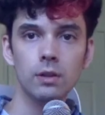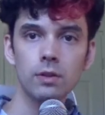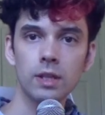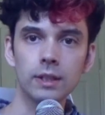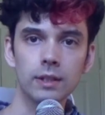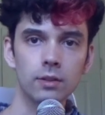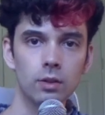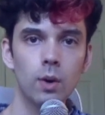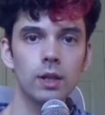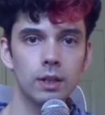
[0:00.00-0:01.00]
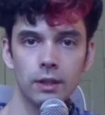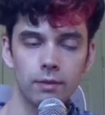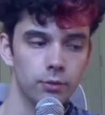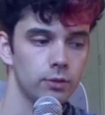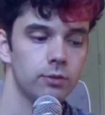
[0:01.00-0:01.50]
think that the quality of
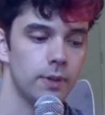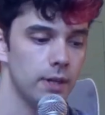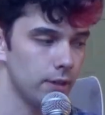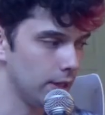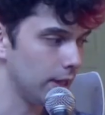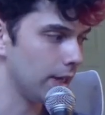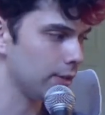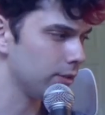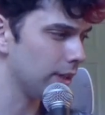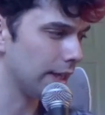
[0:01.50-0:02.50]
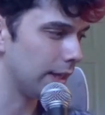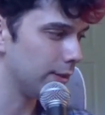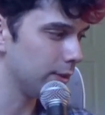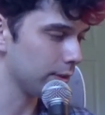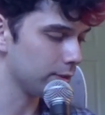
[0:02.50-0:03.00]
this one is better, and I also like how it
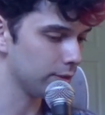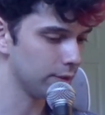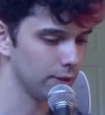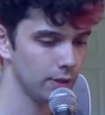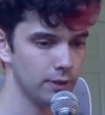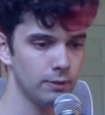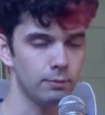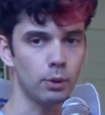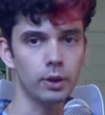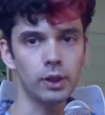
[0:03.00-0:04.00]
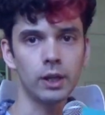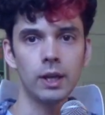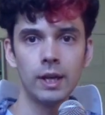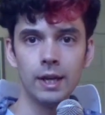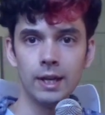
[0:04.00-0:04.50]
looks more.
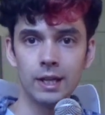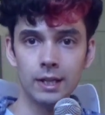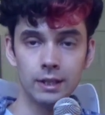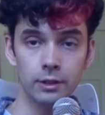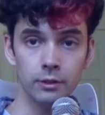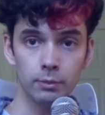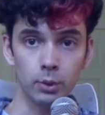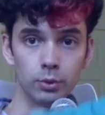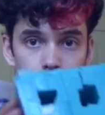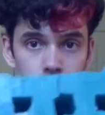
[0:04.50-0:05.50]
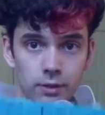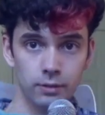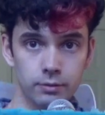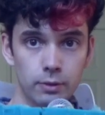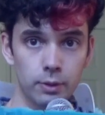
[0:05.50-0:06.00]
Here are the molds
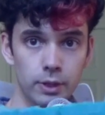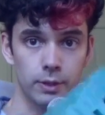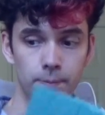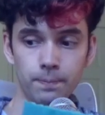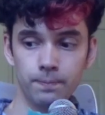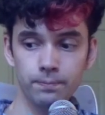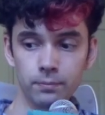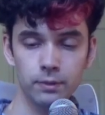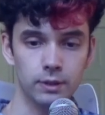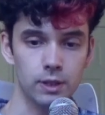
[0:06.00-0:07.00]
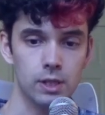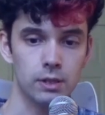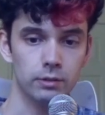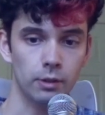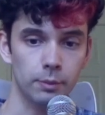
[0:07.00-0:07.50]
for the
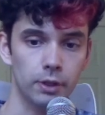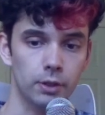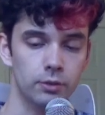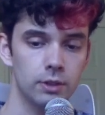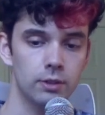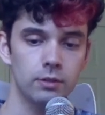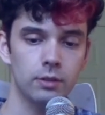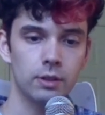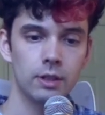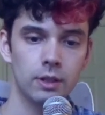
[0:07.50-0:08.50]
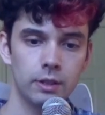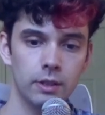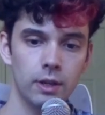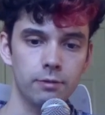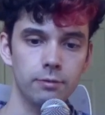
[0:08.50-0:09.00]
summer ghosties.
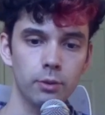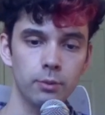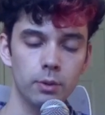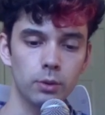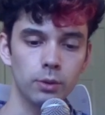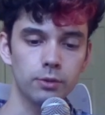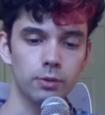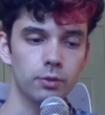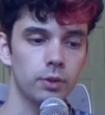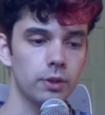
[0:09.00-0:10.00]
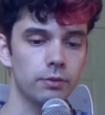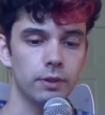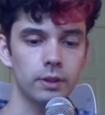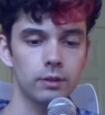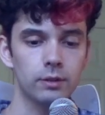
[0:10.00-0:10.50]
I have 4 molds for 4 different